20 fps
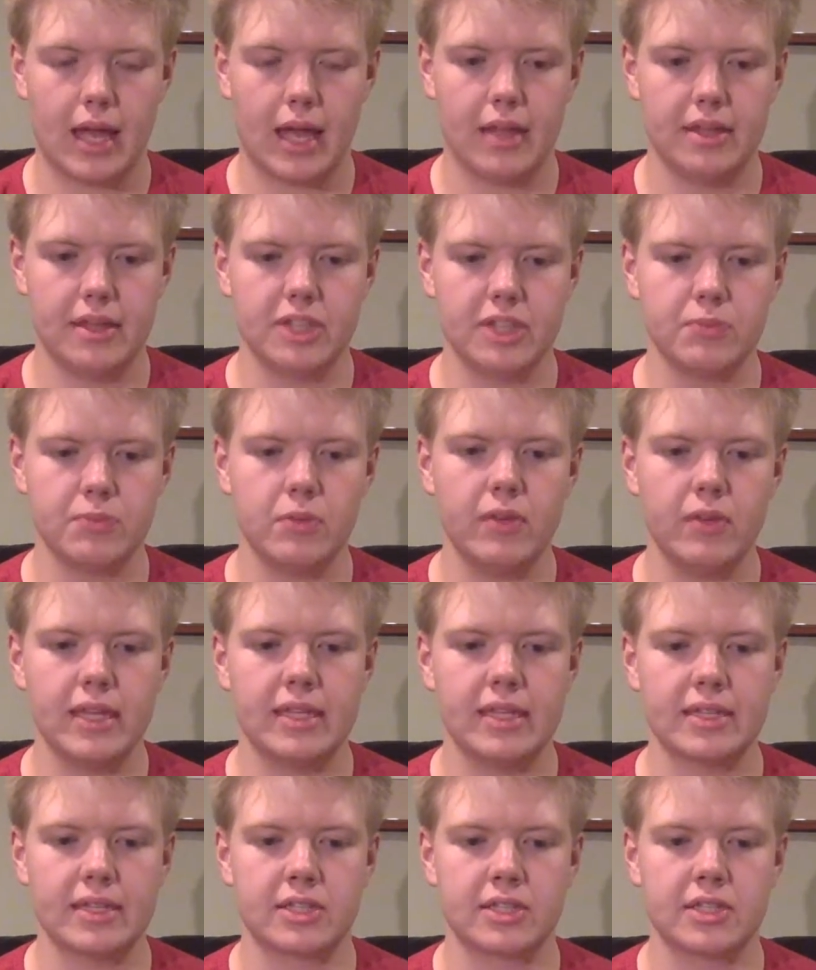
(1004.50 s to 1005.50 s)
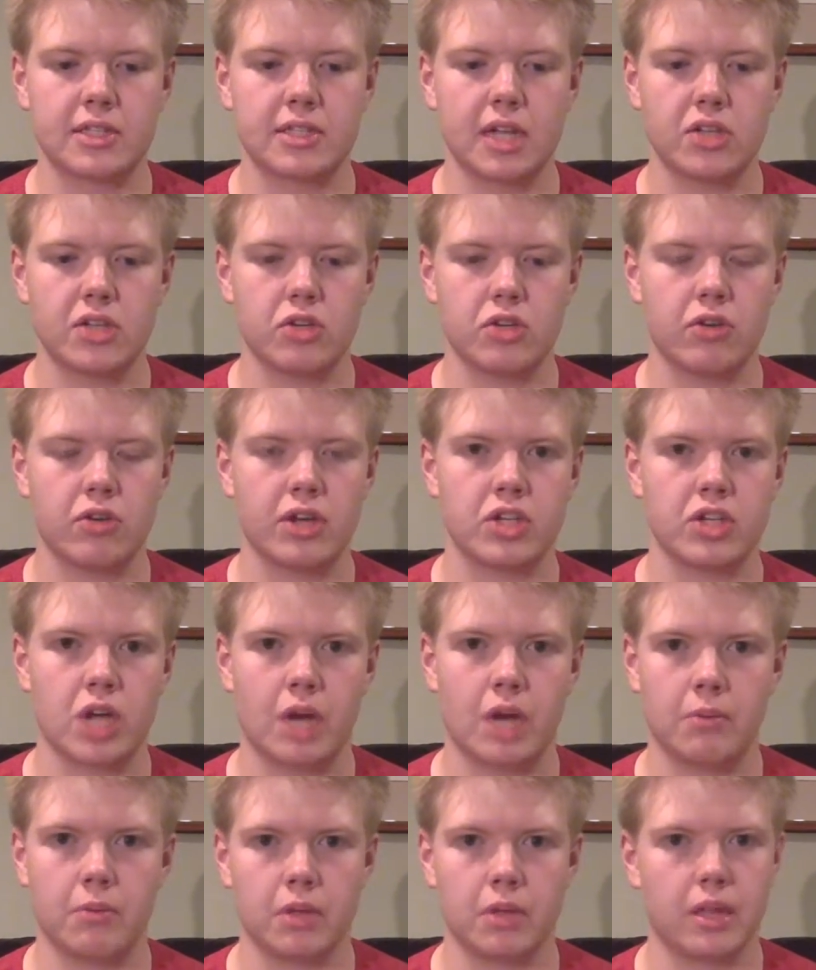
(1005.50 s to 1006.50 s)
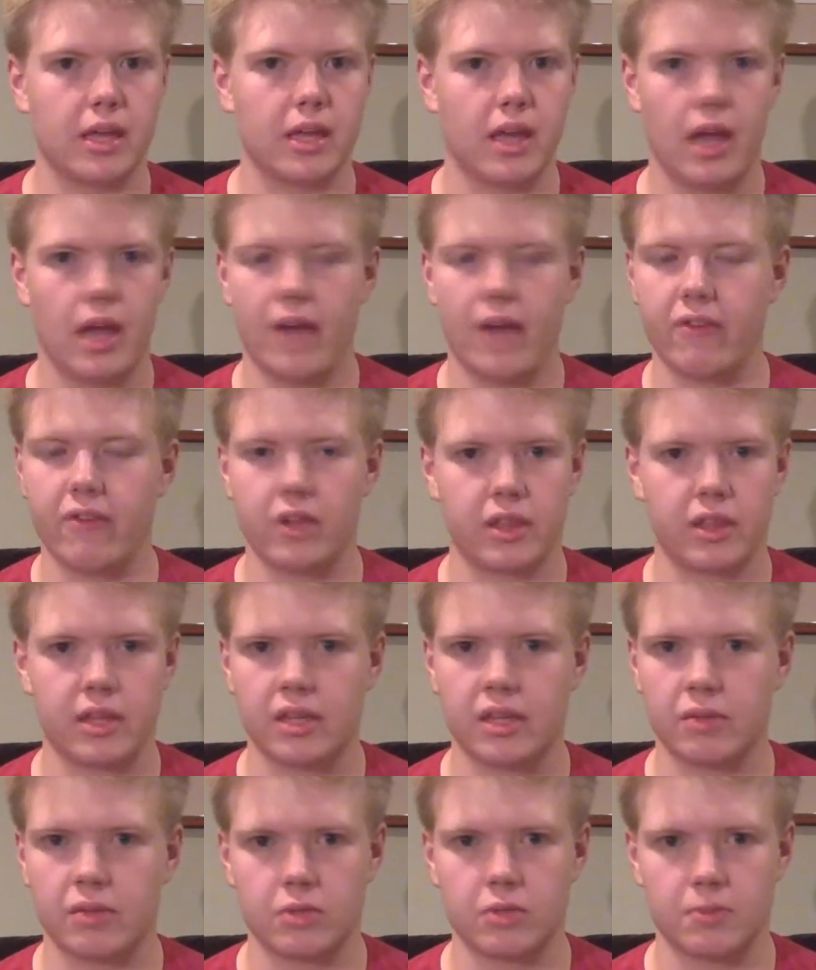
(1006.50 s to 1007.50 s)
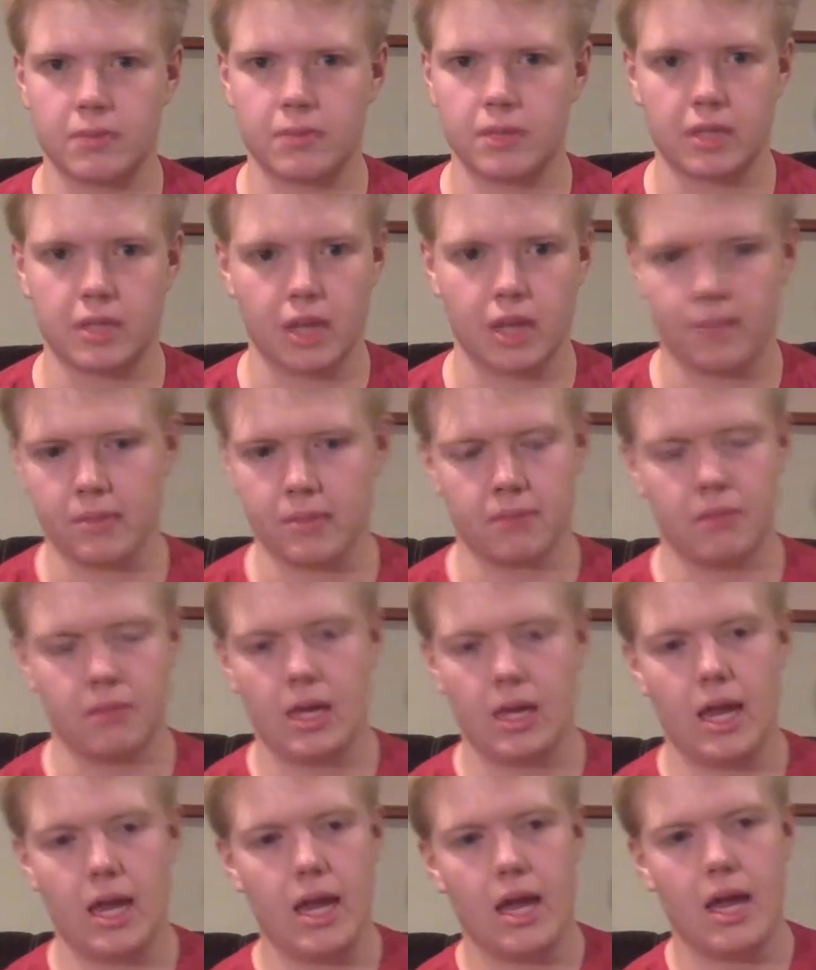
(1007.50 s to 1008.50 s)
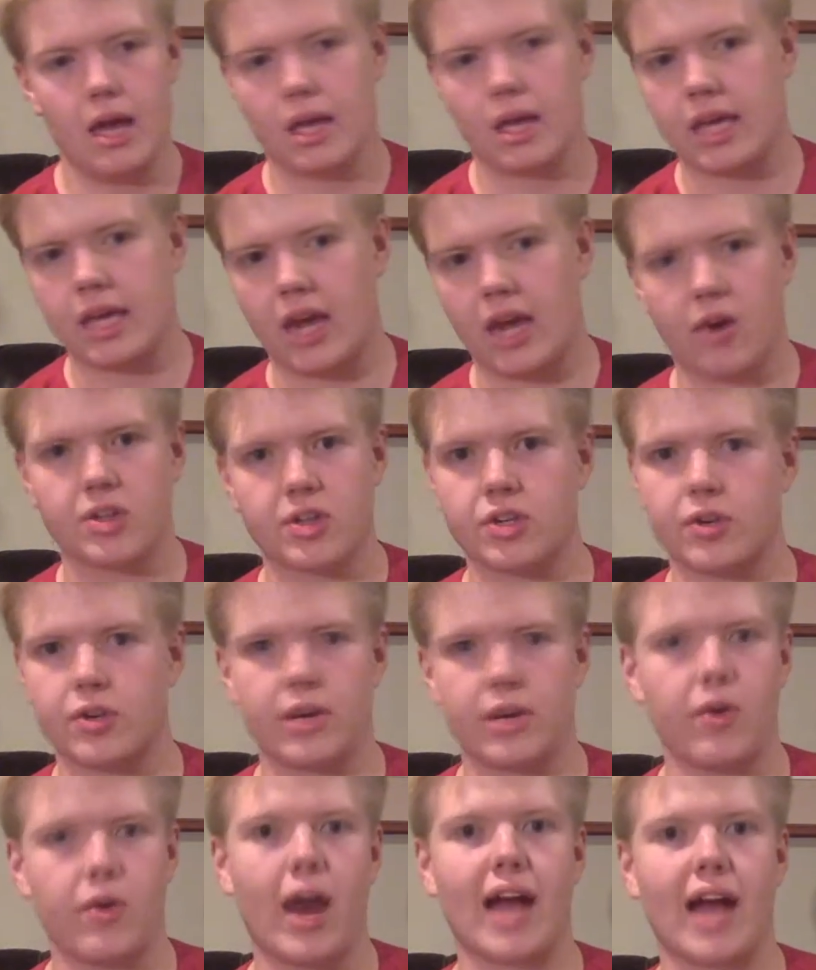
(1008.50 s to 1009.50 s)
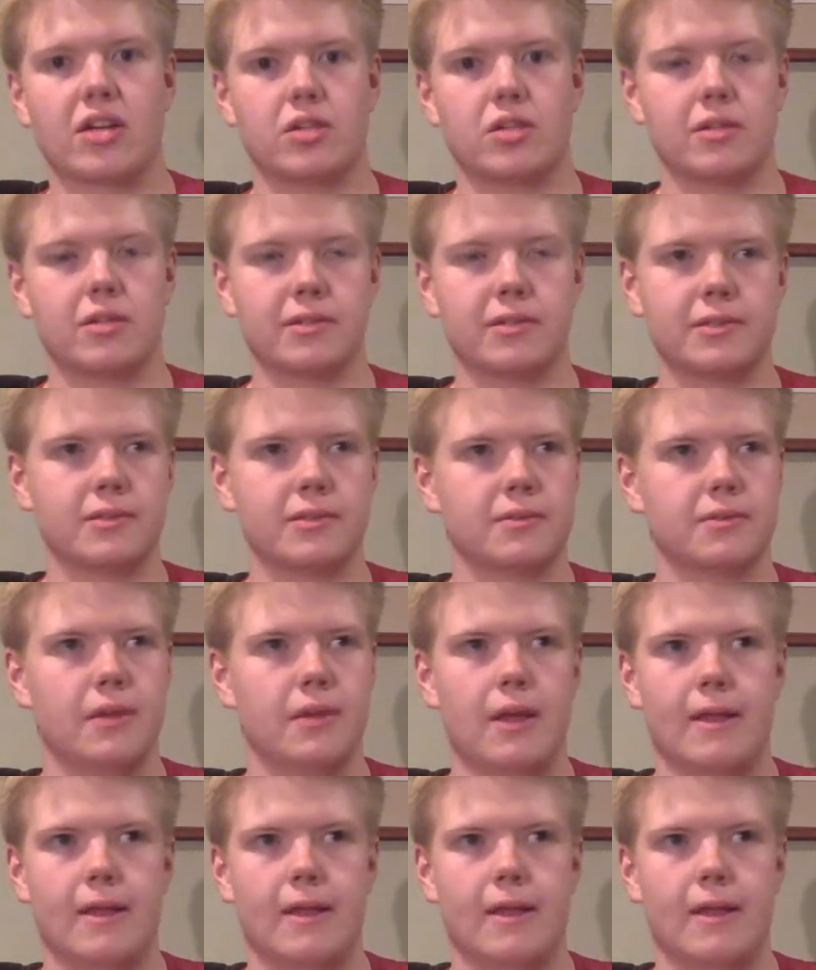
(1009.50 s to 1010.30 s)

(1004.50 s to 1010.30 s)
This movie did such a great job with everything that was building up, the character interactions,